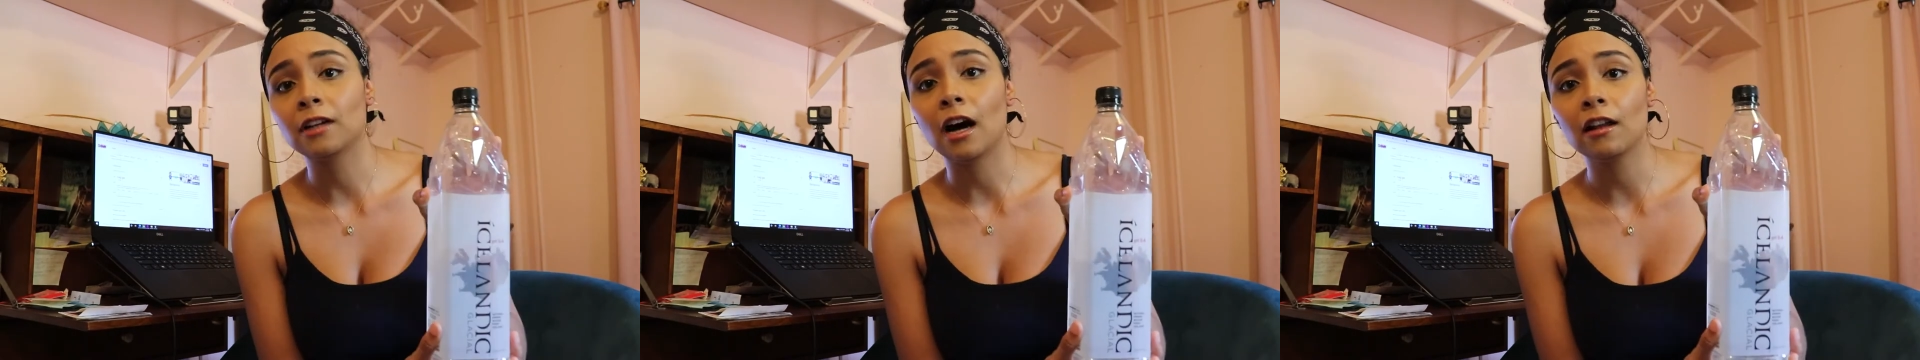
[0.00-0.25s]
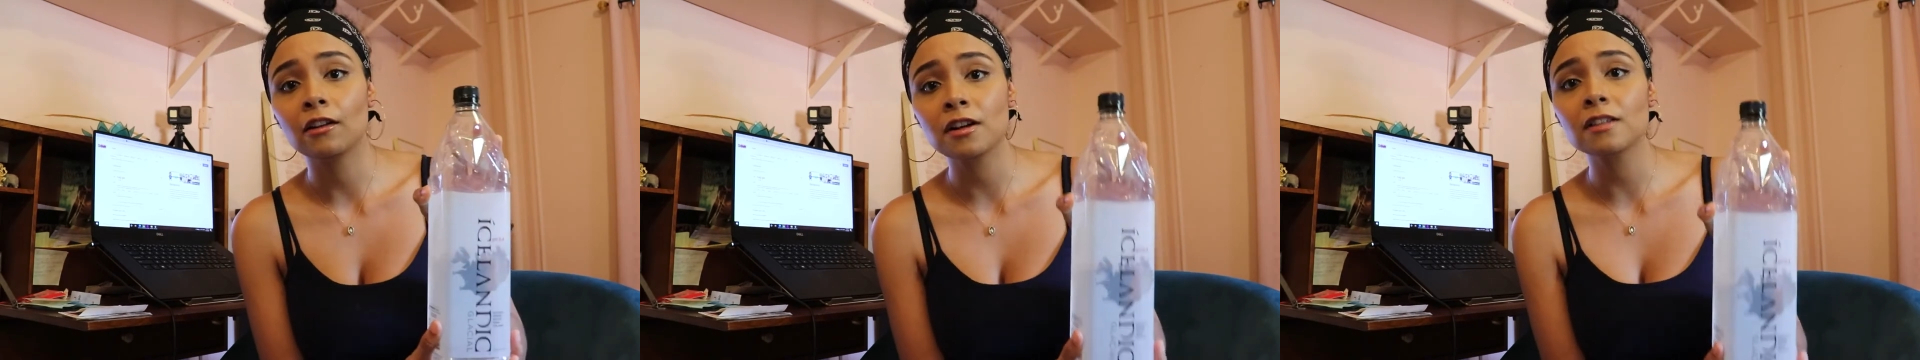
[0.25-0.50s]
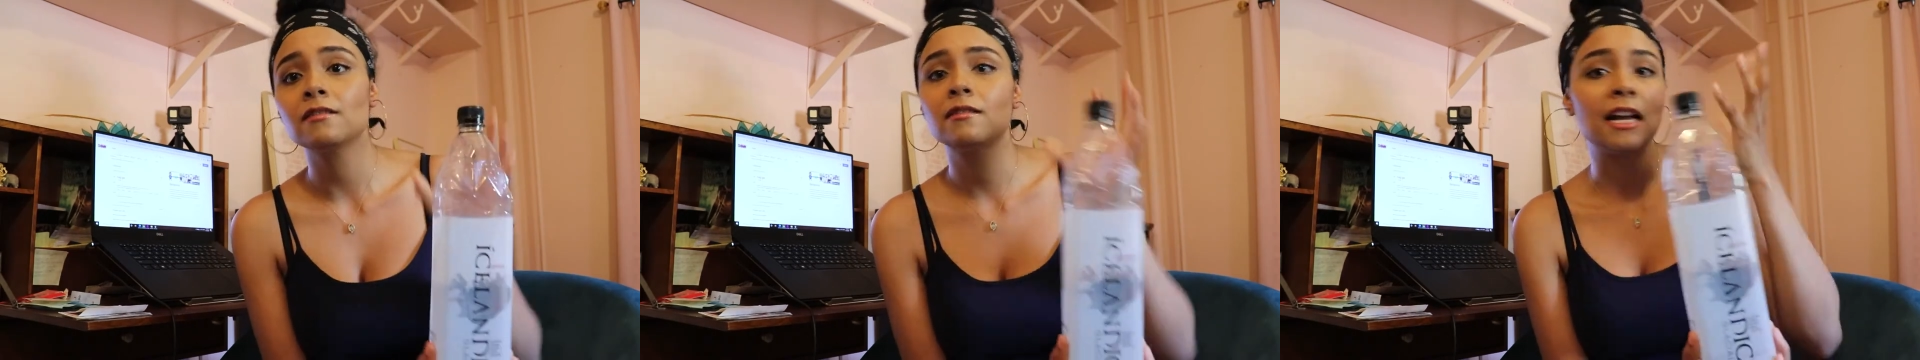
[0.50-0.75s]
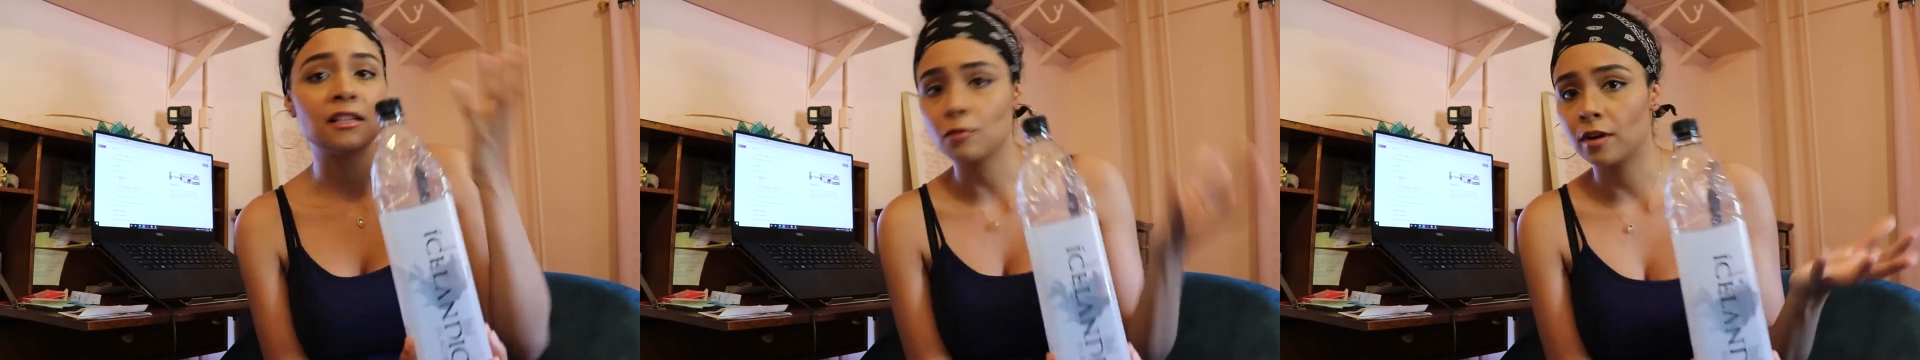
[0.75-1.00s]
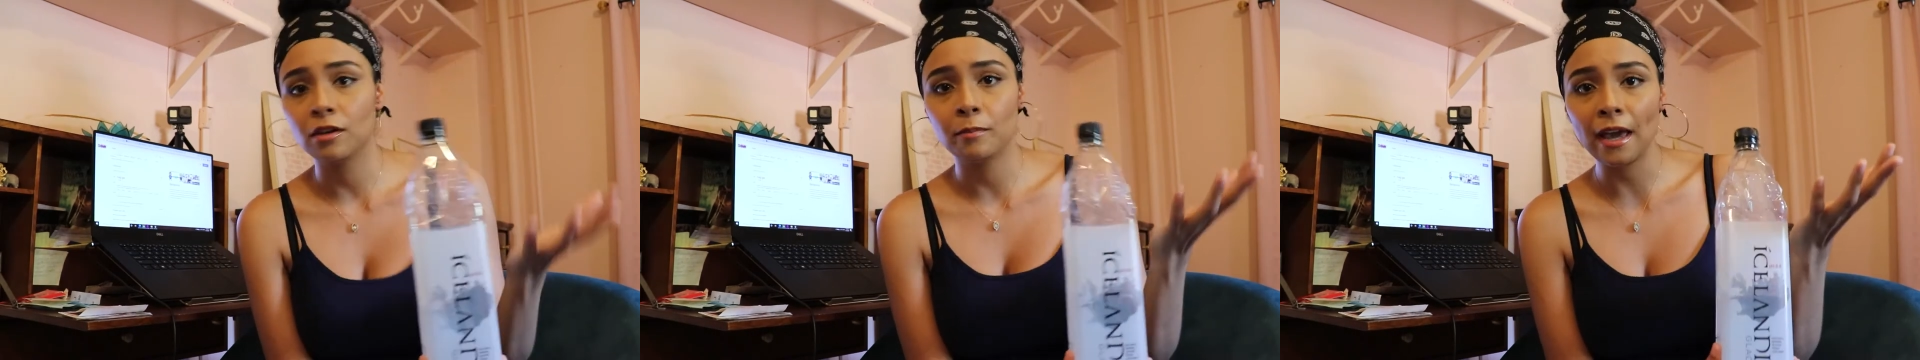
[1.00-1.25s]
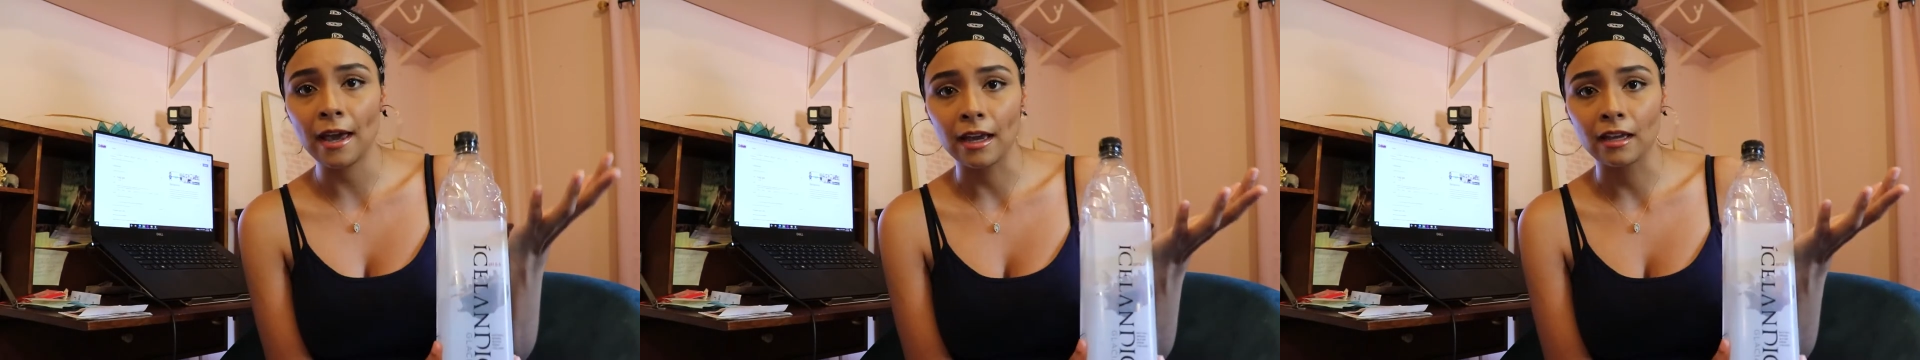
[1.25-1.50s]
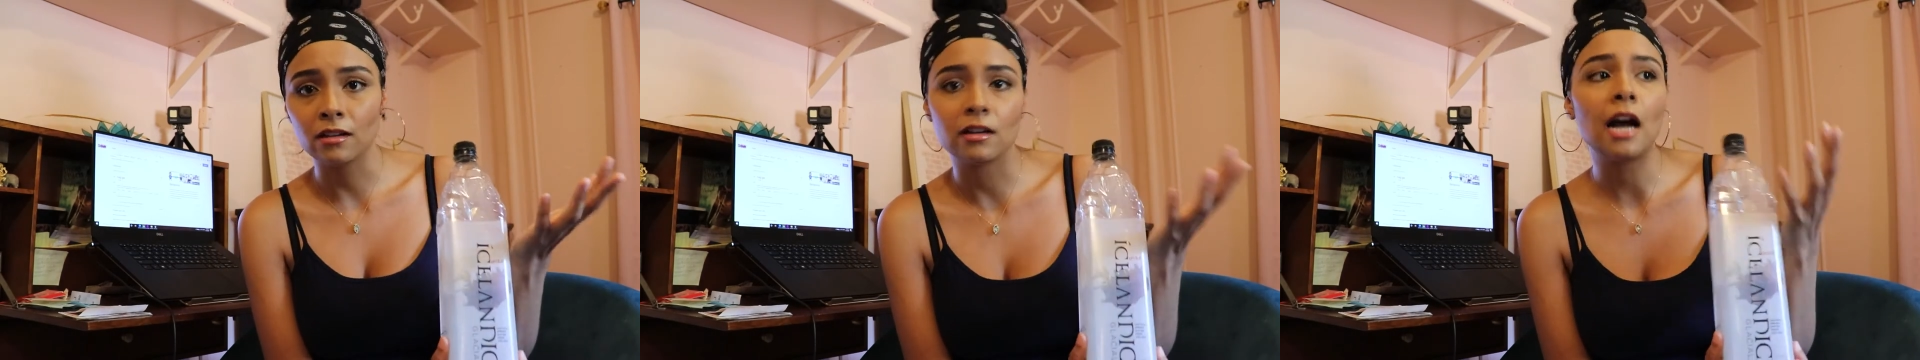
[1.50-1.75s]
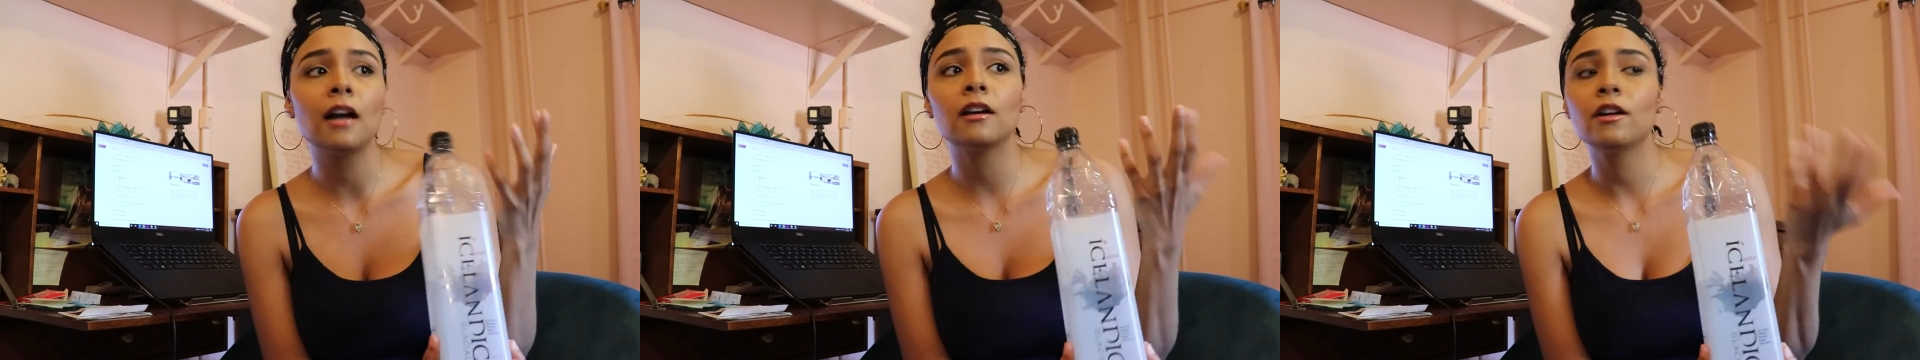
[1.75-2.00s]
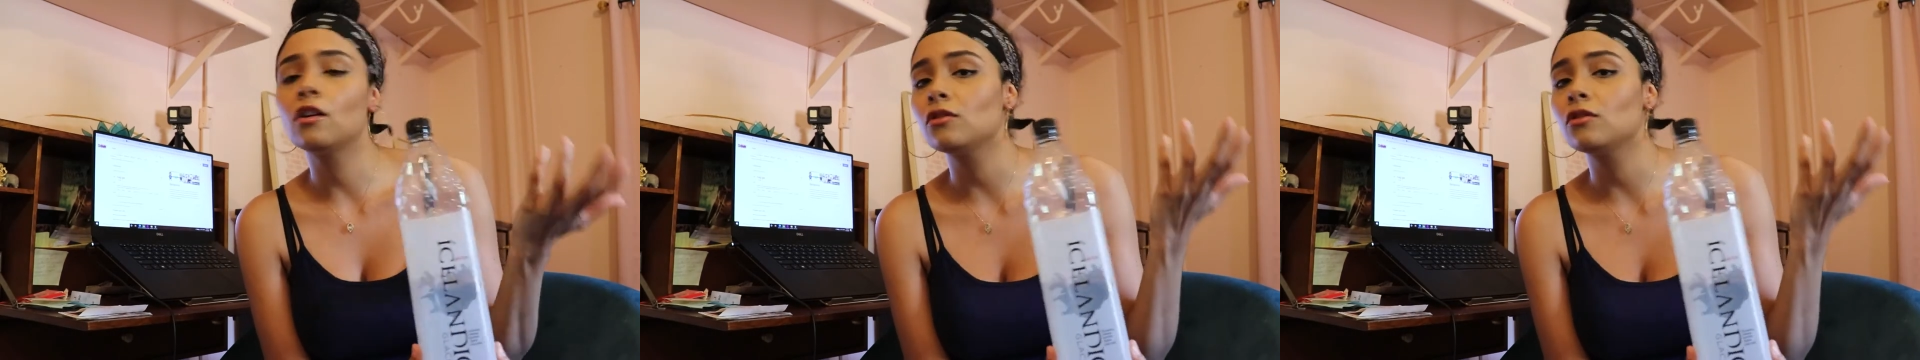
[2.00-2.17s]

dollars that's what you pay you're not gonna